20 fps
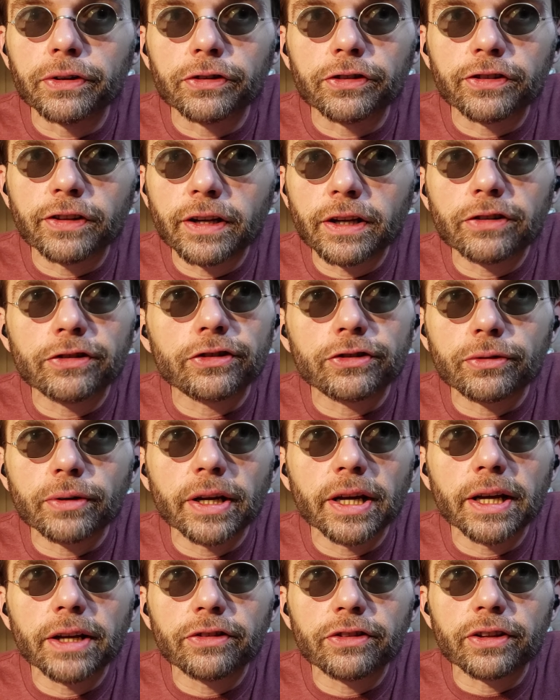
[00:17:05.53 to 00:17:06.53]
city
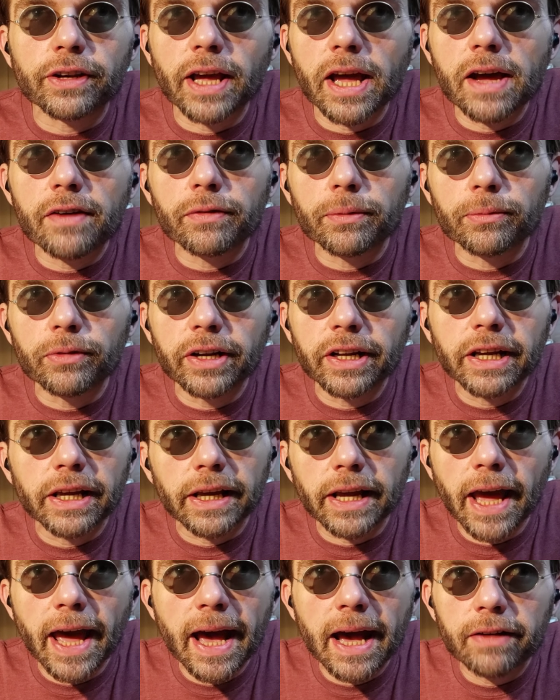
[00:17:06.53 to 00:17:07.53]
streets and have him
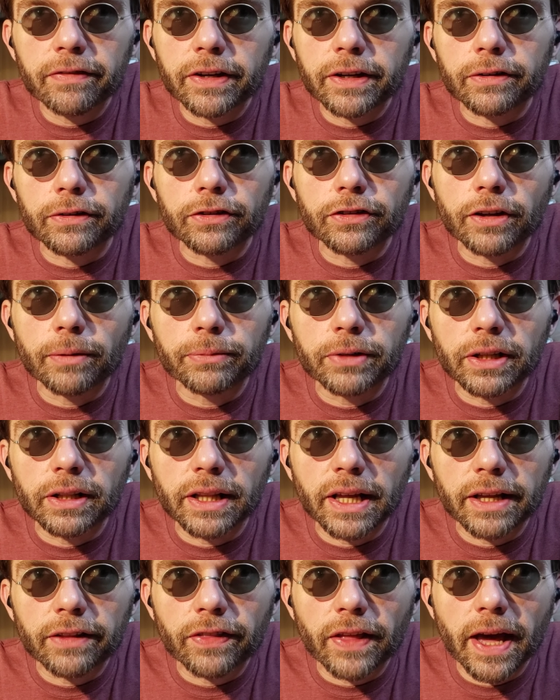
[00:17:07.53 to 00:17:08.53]
wreaking havoc or something
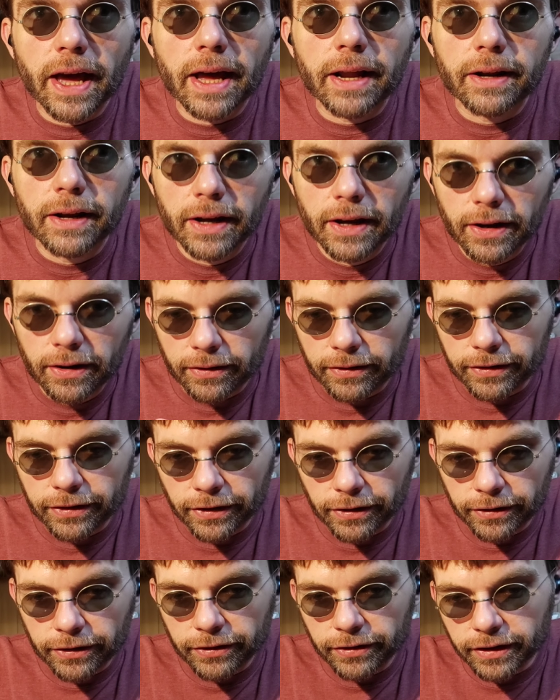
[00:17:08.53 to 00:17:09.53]
like that. Or
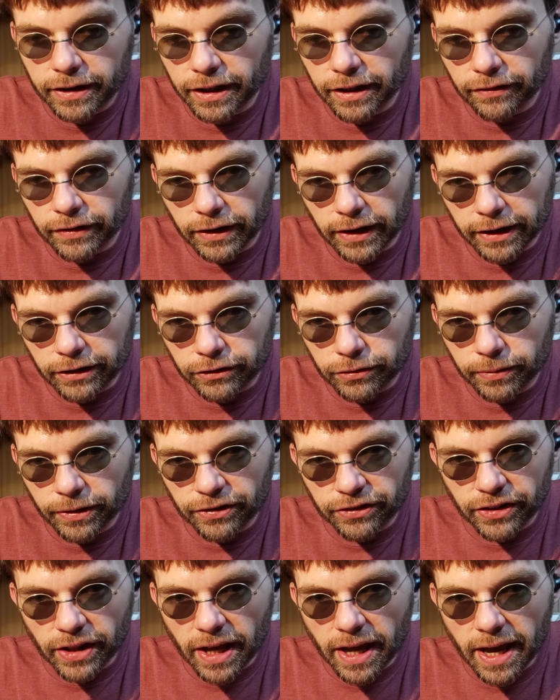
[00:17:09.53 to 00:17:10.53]
you can even like
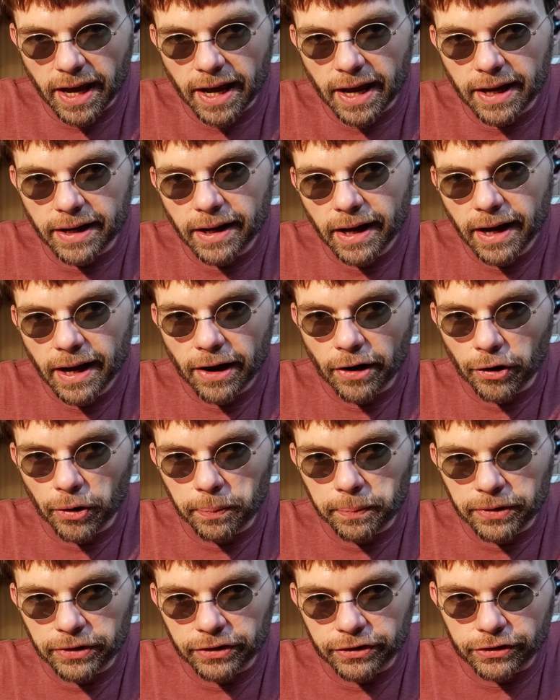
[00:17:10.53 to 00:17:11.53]
twist the head,
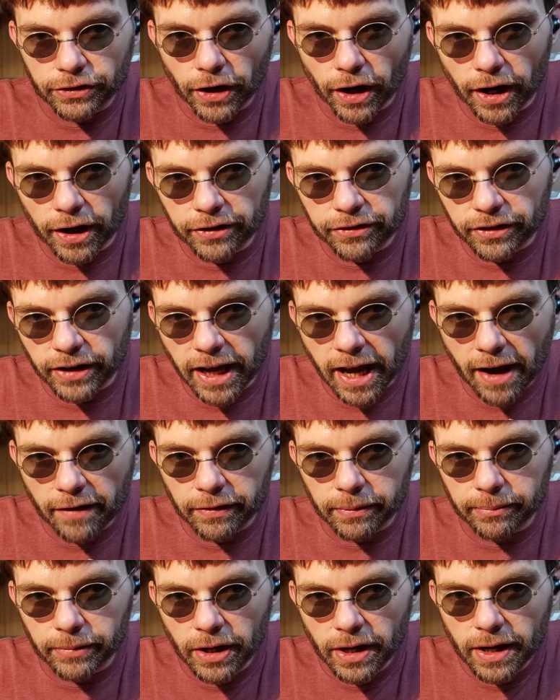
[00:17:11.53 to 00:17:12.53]
open the jaws, and have
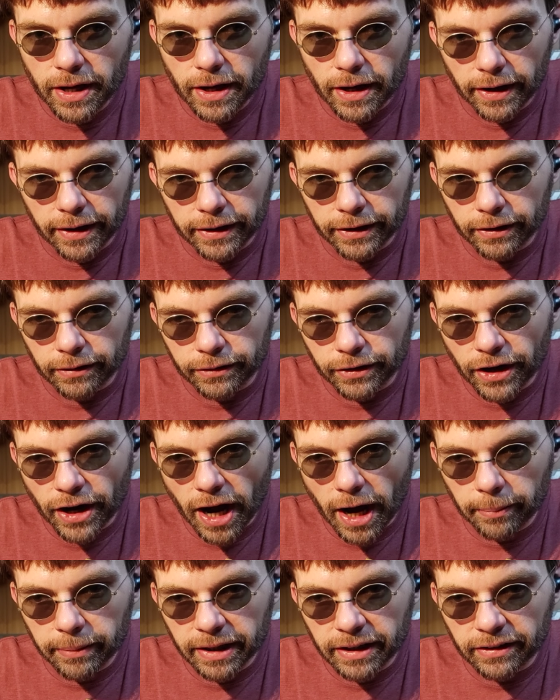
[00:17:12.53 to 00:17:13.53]
him
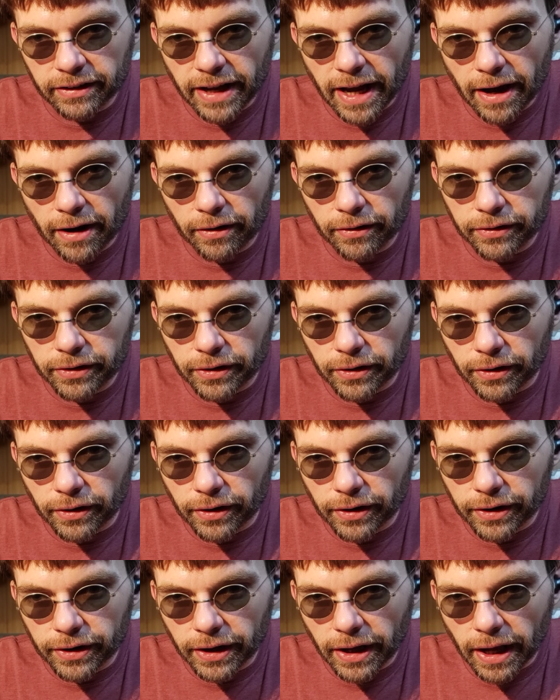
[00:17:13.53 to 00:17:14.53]
nomming down
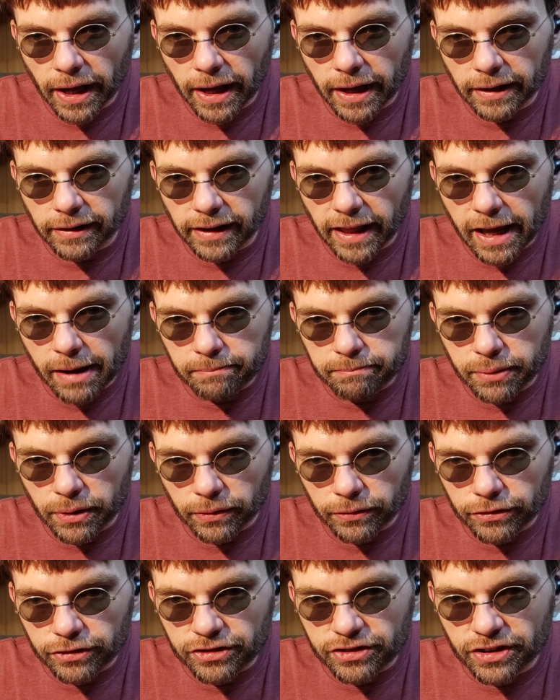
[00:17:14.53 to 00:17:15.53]
on a
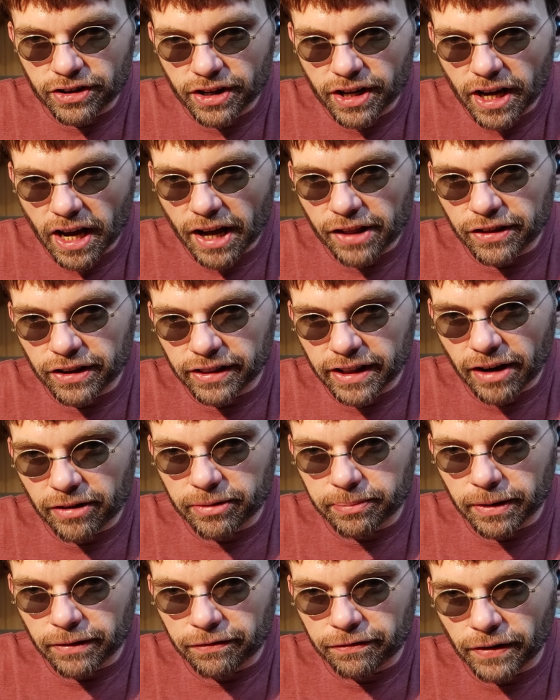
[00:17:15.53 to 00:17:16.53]
lamppost. I think that
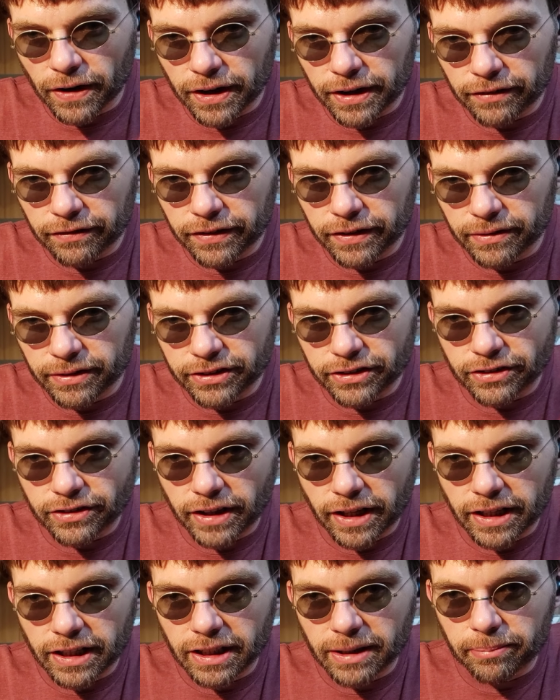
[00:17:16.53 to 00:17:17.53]
would be fun if he was just
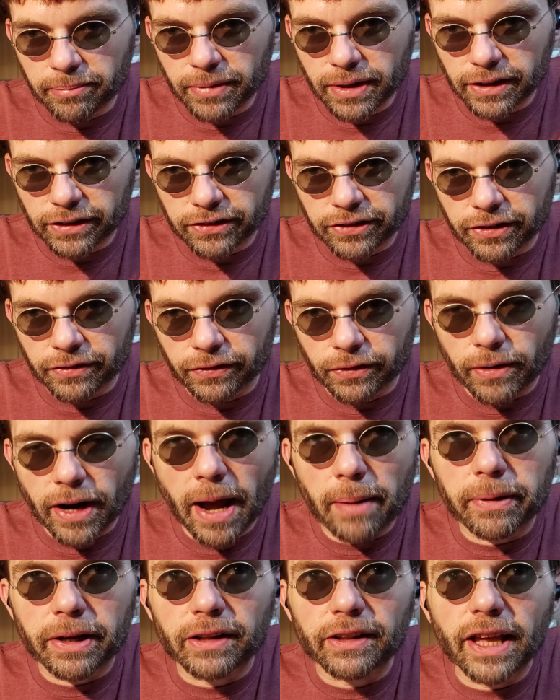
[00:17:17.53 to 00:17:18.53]
like in the midst of
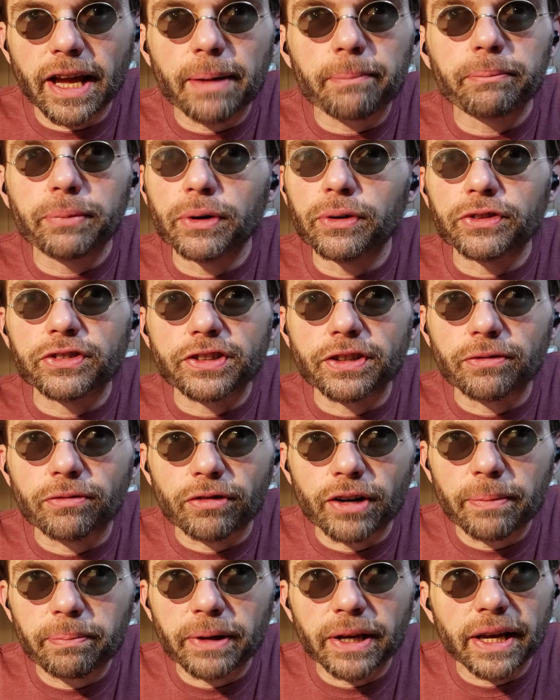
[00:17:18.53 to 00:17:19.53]
grabbing a lamppost and
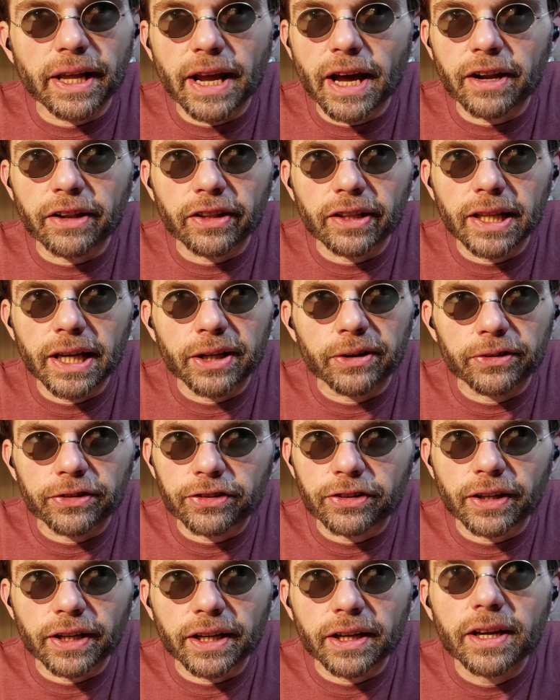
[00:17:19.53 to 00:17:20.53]
ripping it out of the Lego
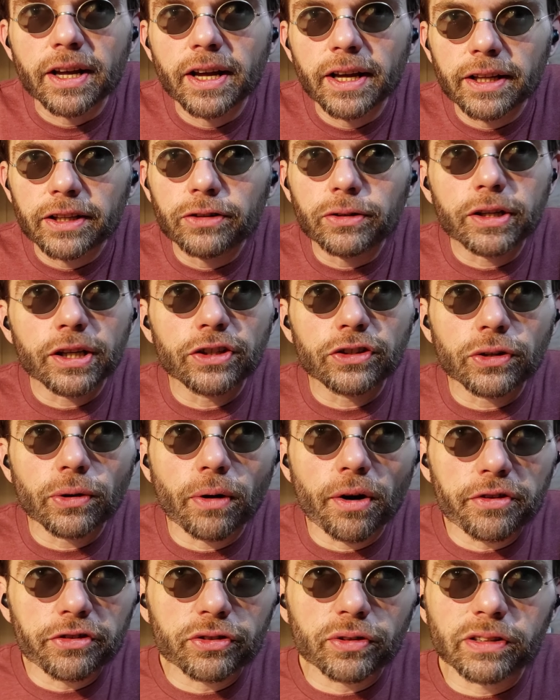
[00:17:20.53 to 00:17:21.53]
city. You could do
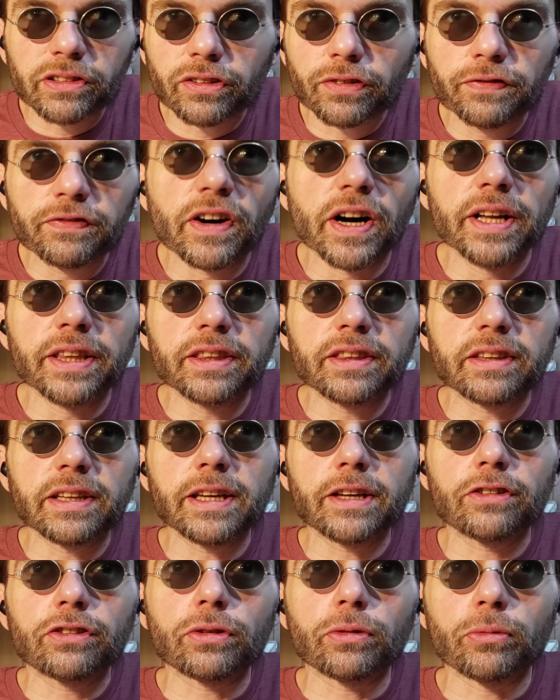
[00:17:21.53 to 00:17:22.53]
all sorts of fun
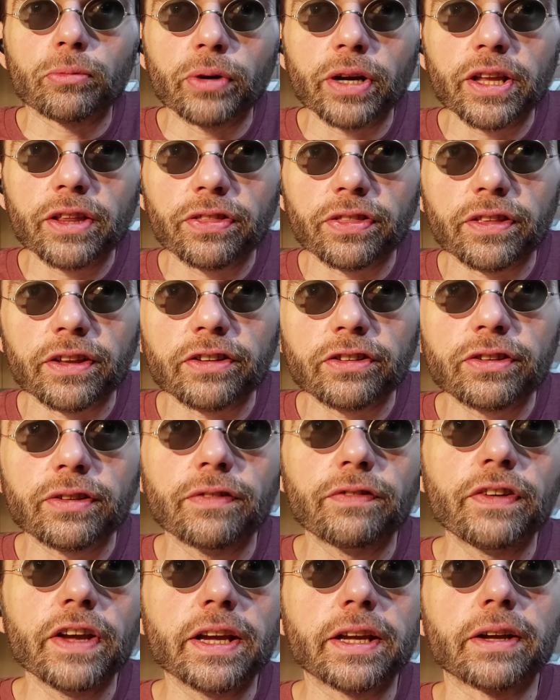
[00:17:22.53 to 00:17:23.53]
things with this
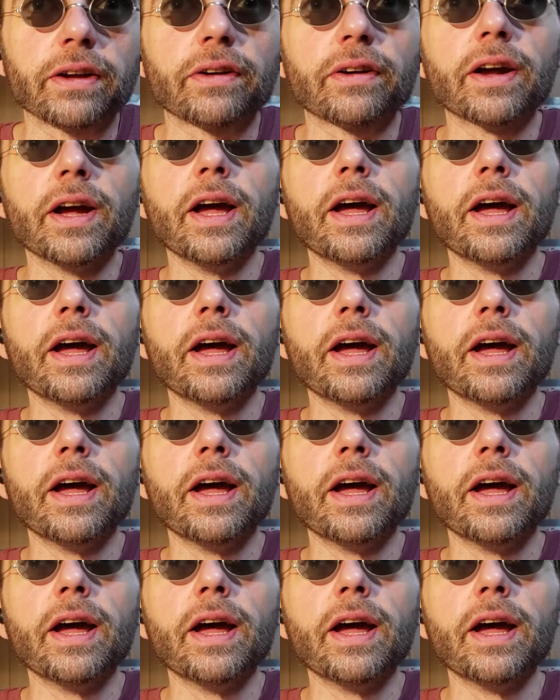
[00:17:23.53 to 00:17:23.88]
figure.